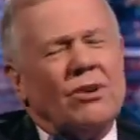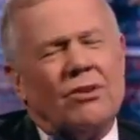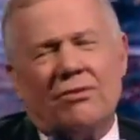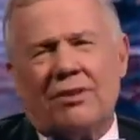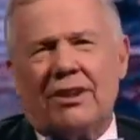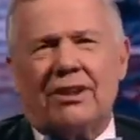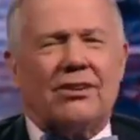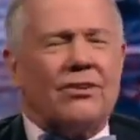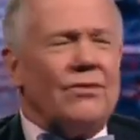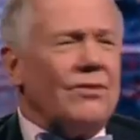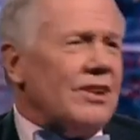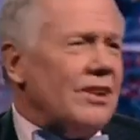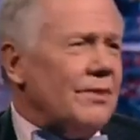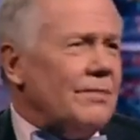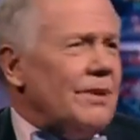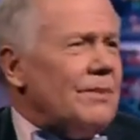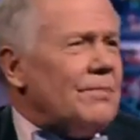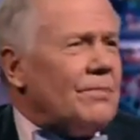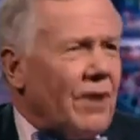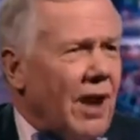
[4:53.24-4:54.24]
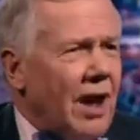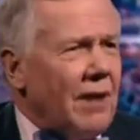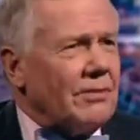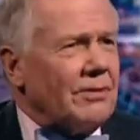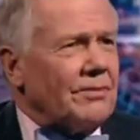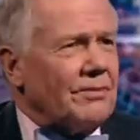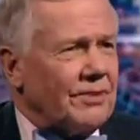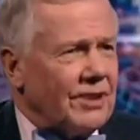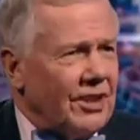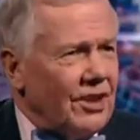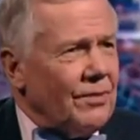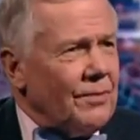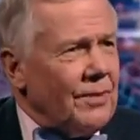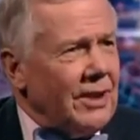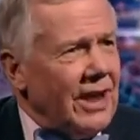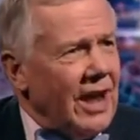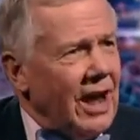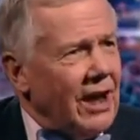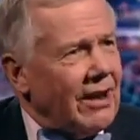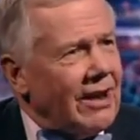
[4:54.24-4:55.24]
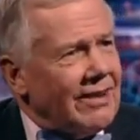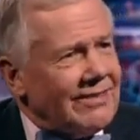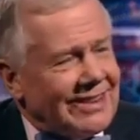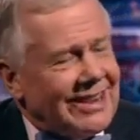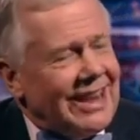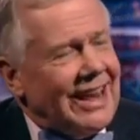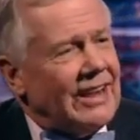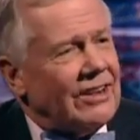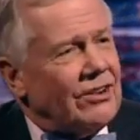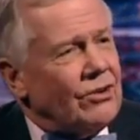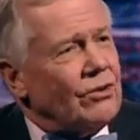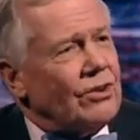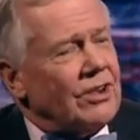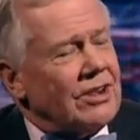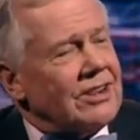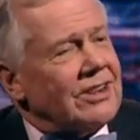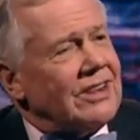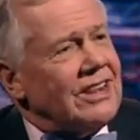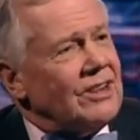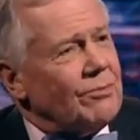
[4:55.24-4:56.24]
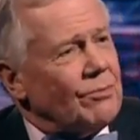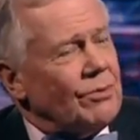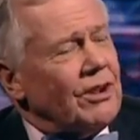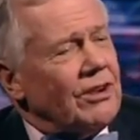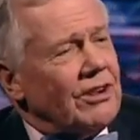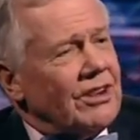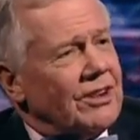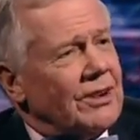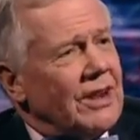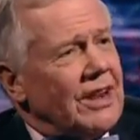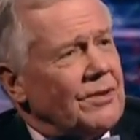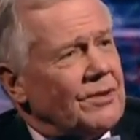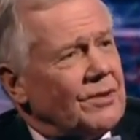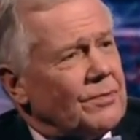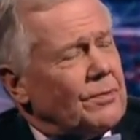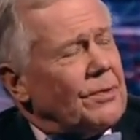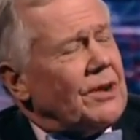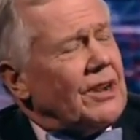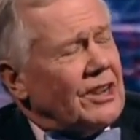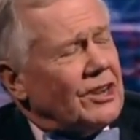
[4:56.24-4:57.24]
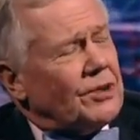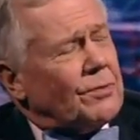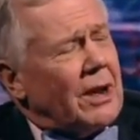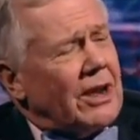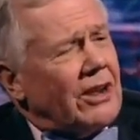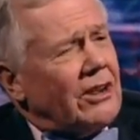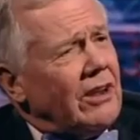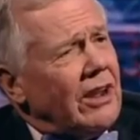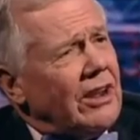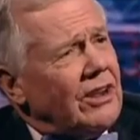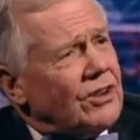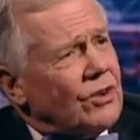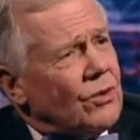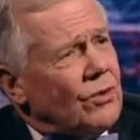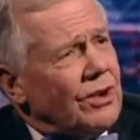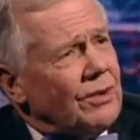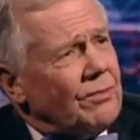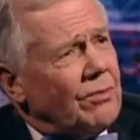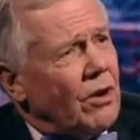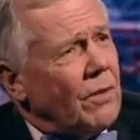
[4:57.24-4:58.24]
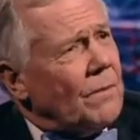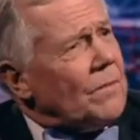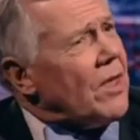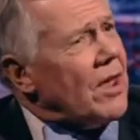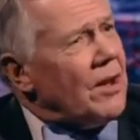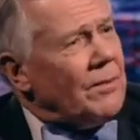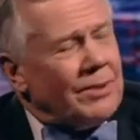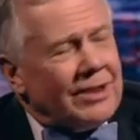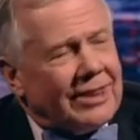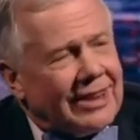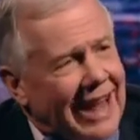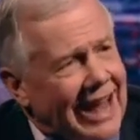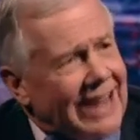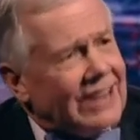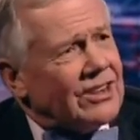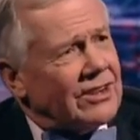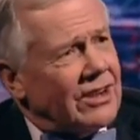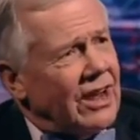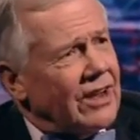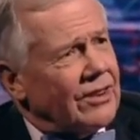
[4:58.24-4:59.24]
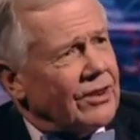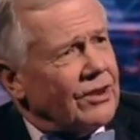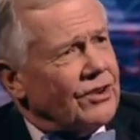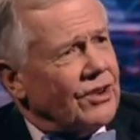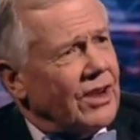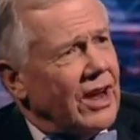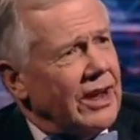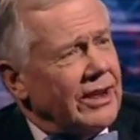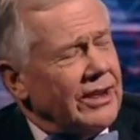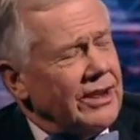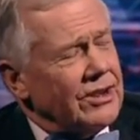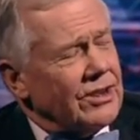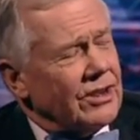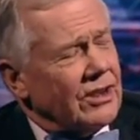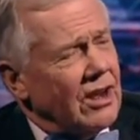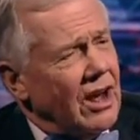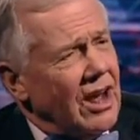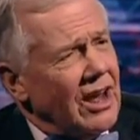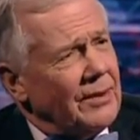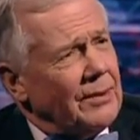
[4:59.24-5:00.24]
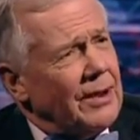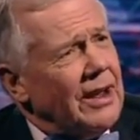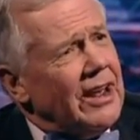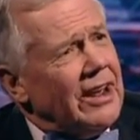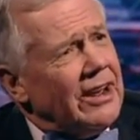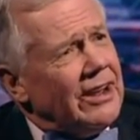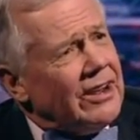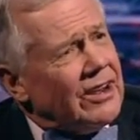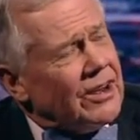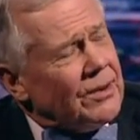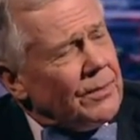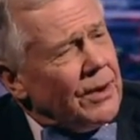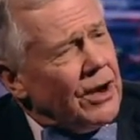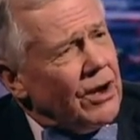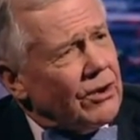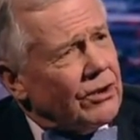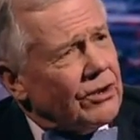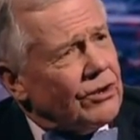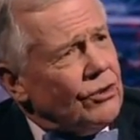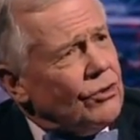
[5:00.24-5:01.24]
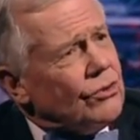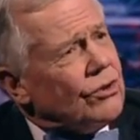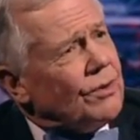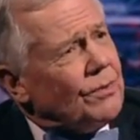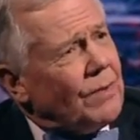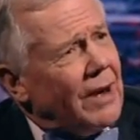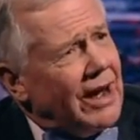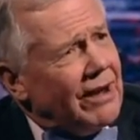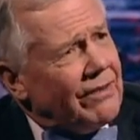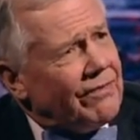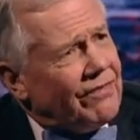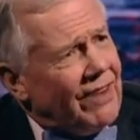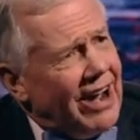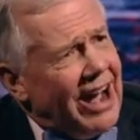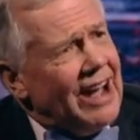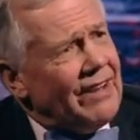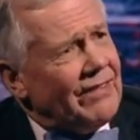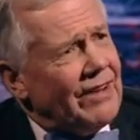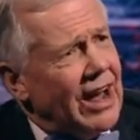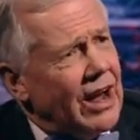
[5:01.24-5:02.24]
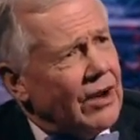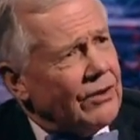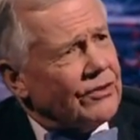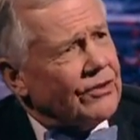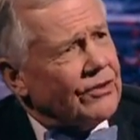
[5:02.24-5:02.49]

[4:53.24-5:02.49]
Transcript: No, they're going to be problems. Hear me out. I said you're going to see real estate speculators going broke. But that's not the Chinese economy. In America, you could buy 5